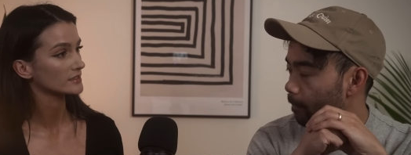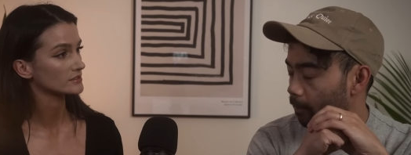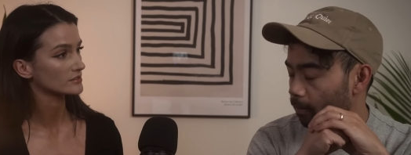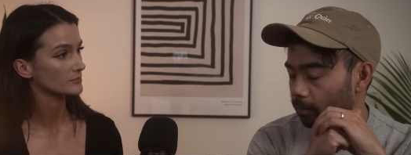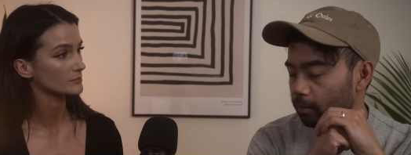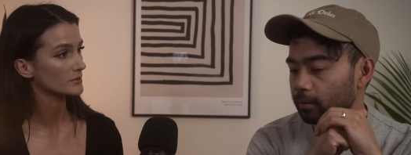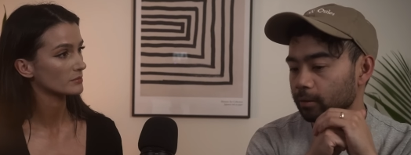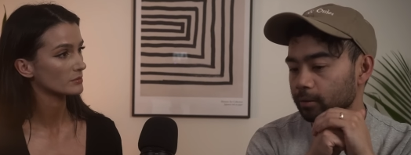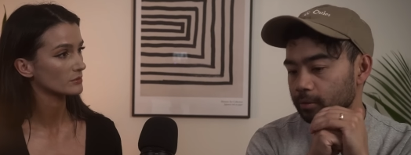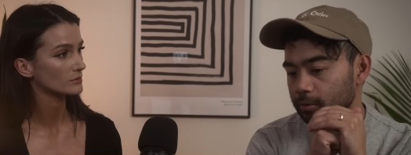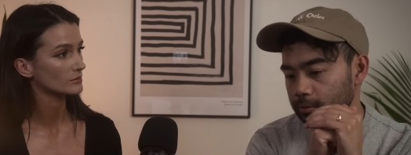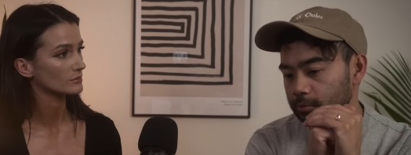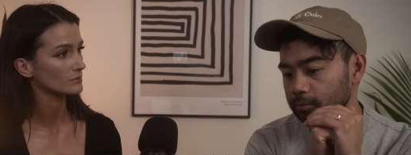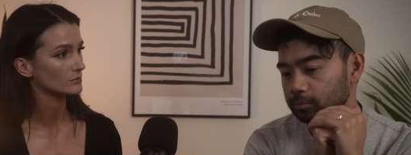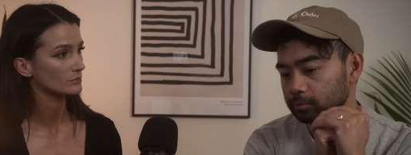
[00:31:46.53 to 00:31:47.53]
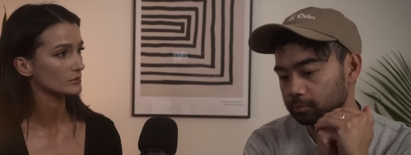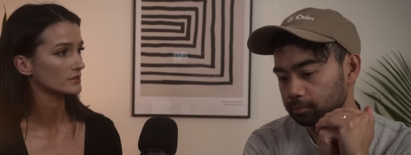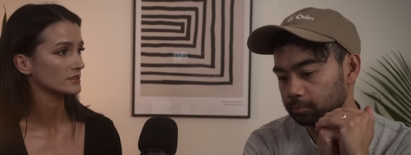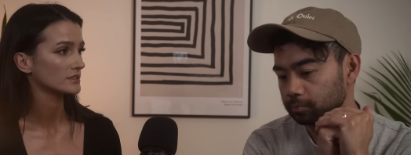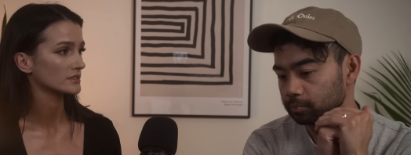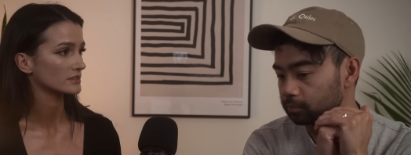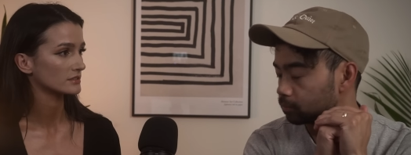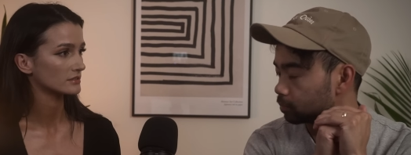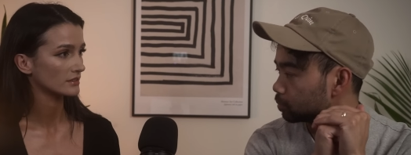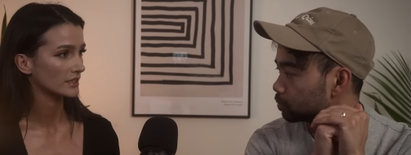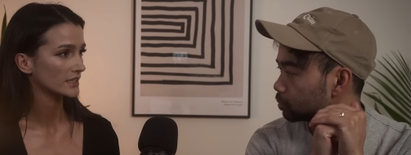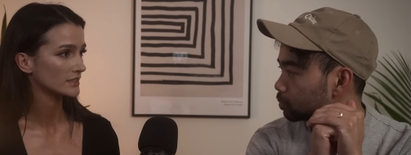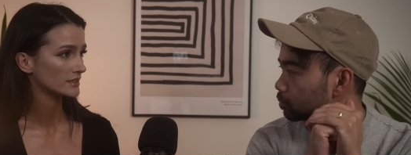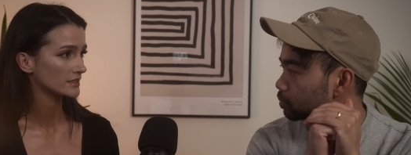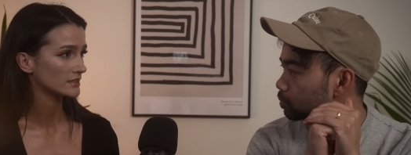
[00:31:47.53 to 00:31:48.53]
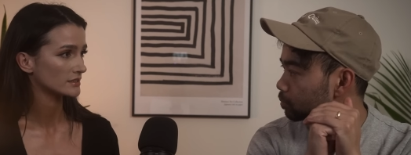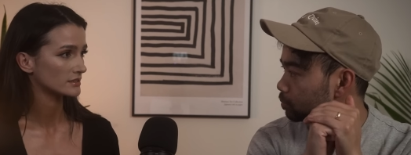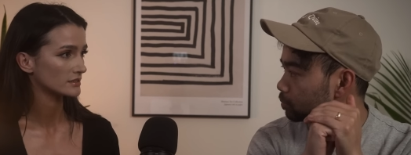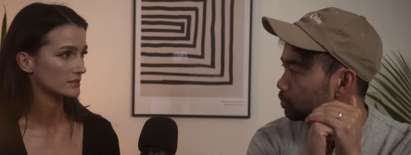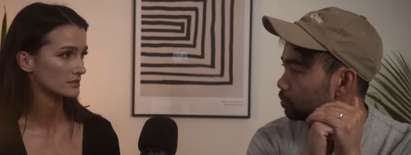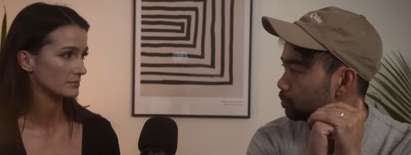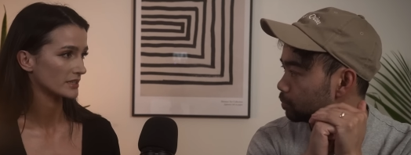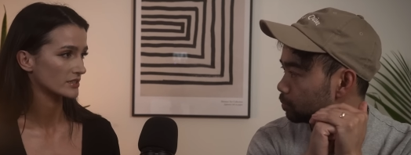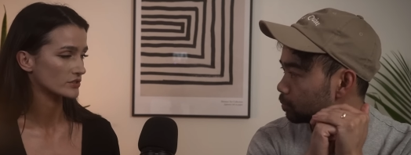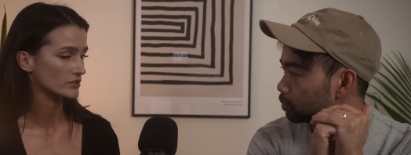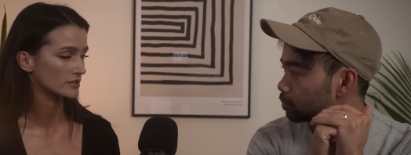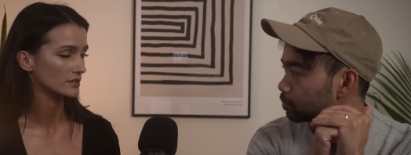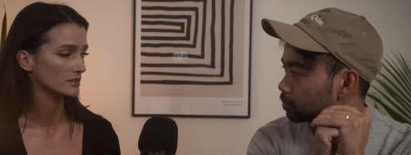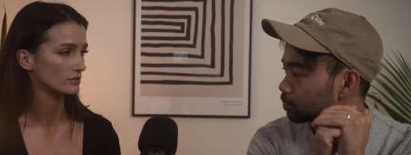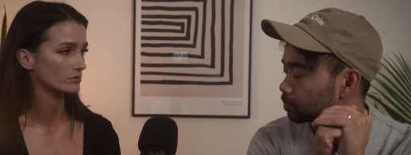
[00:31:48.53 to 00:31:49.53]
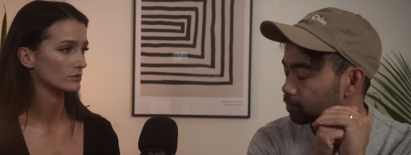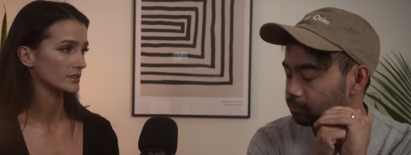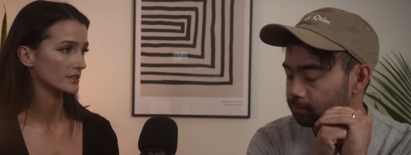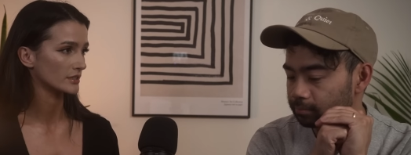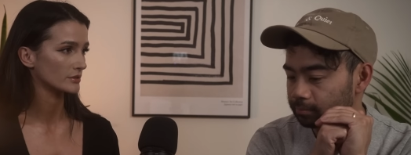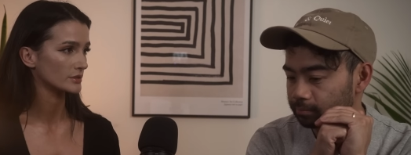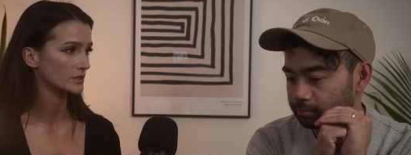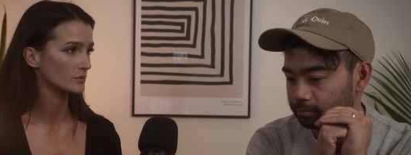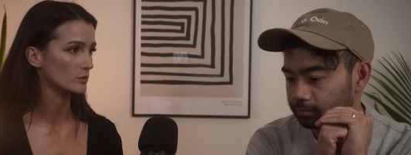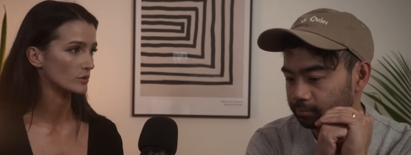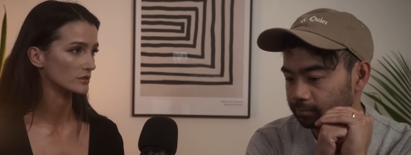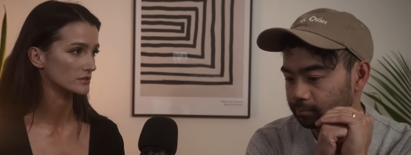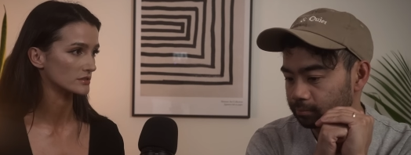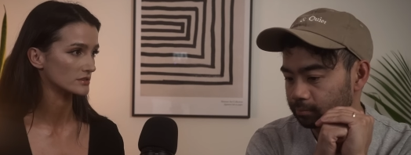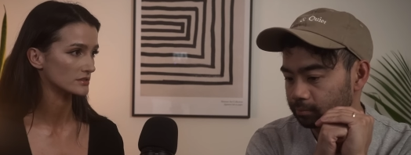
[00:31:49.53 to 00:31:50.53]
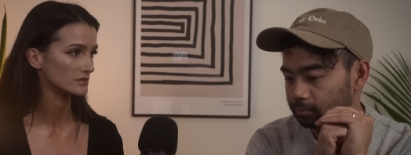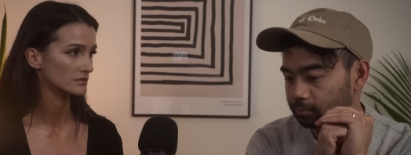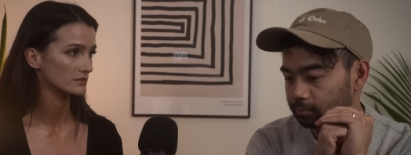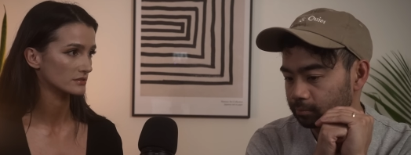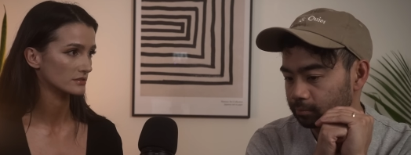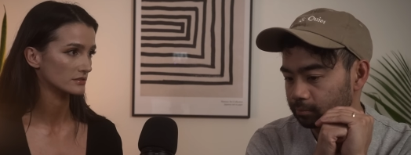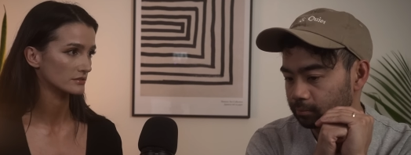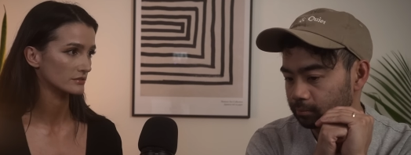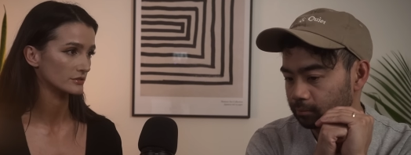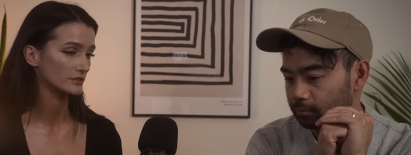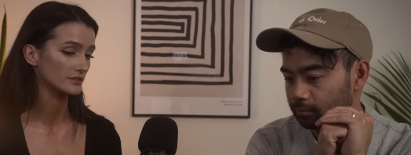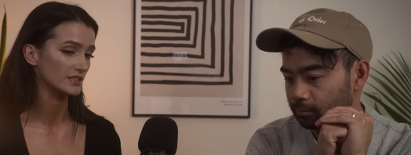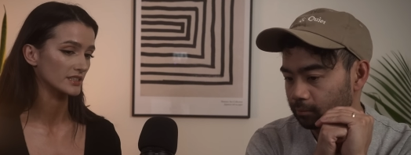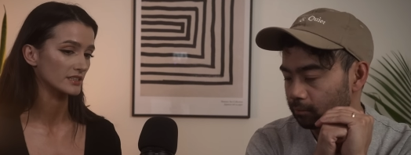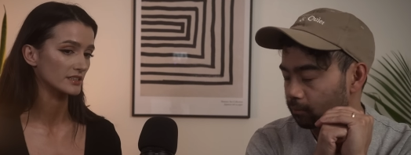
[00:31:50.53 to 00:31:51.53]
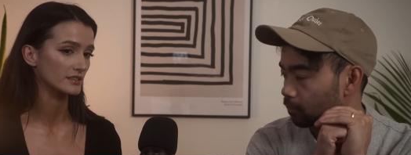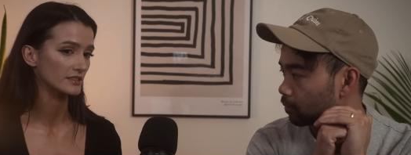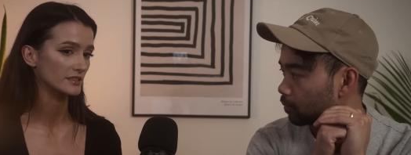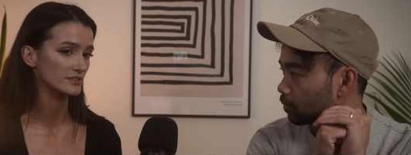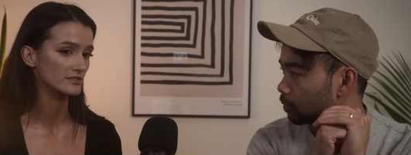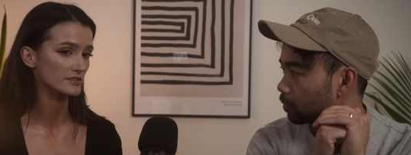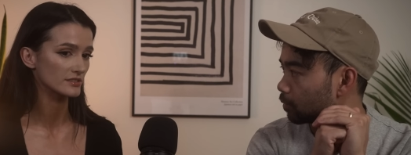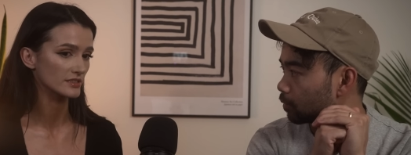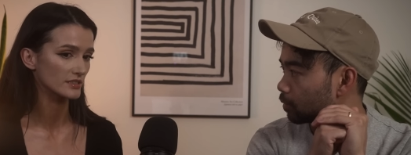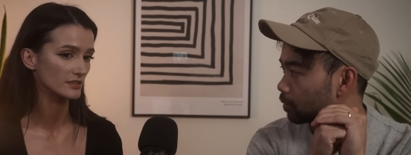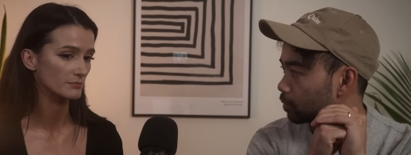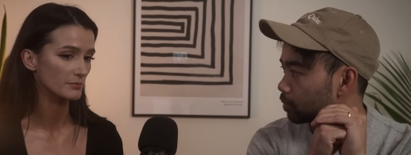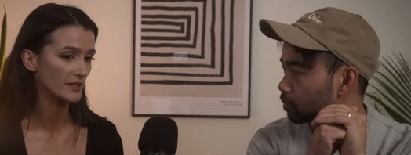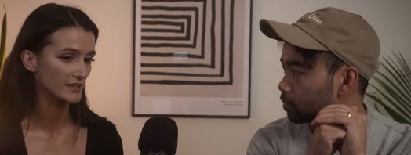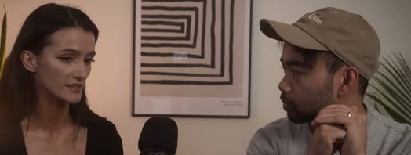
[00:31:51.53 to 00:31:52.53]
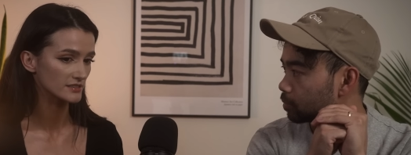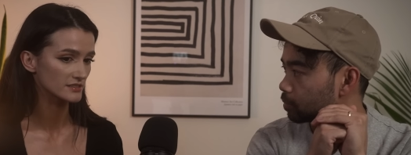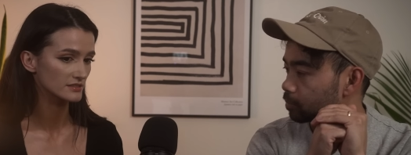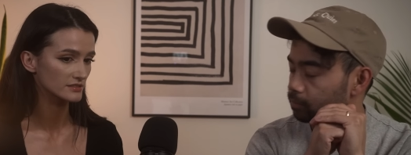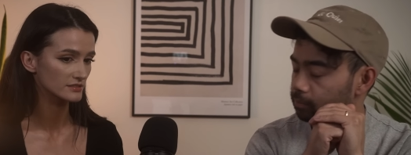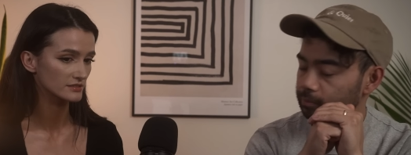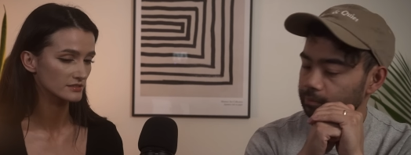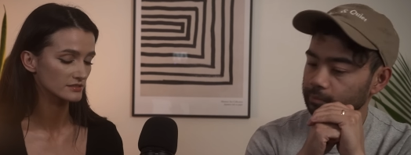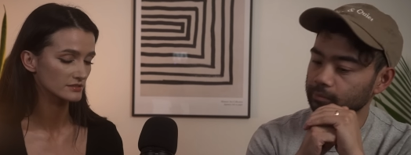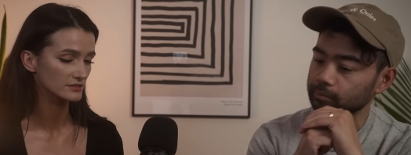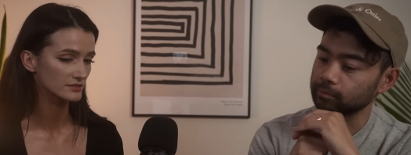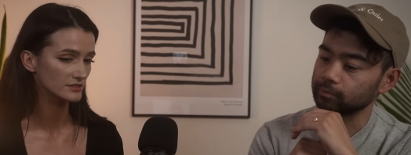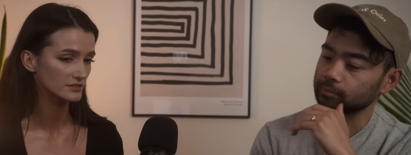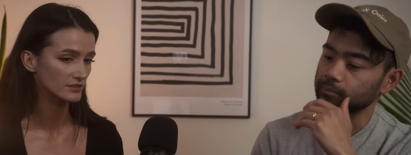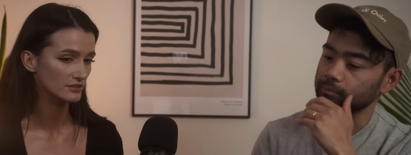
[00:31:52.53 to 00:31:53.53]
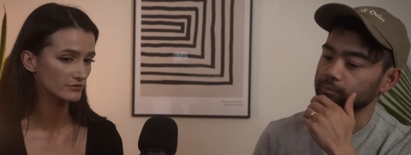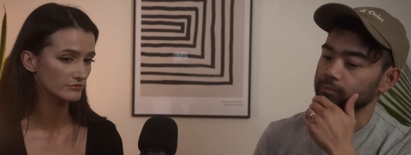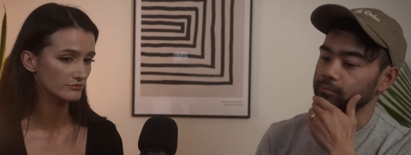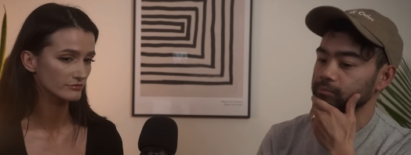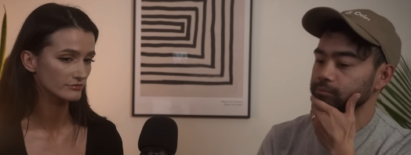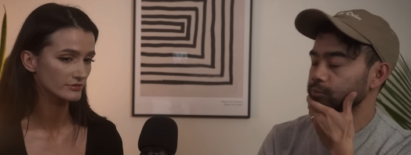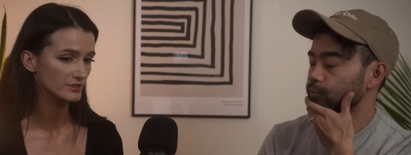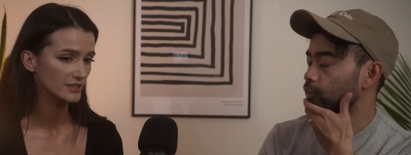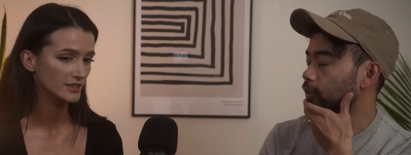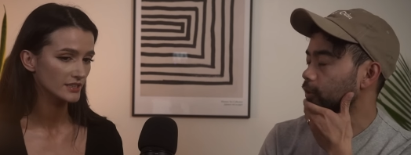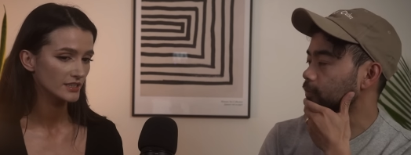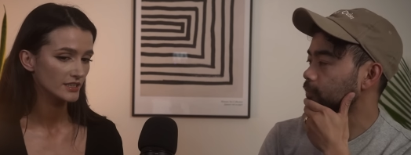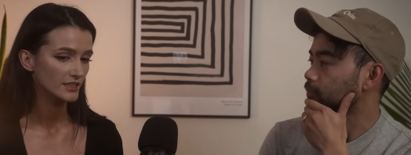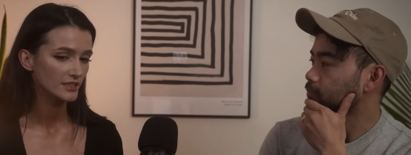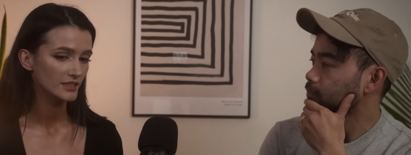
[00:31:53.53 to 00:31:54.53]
Speaker 1: some people wouldn't like it, mm-hmm. especially knowing how he was or like his like past stuff. Right.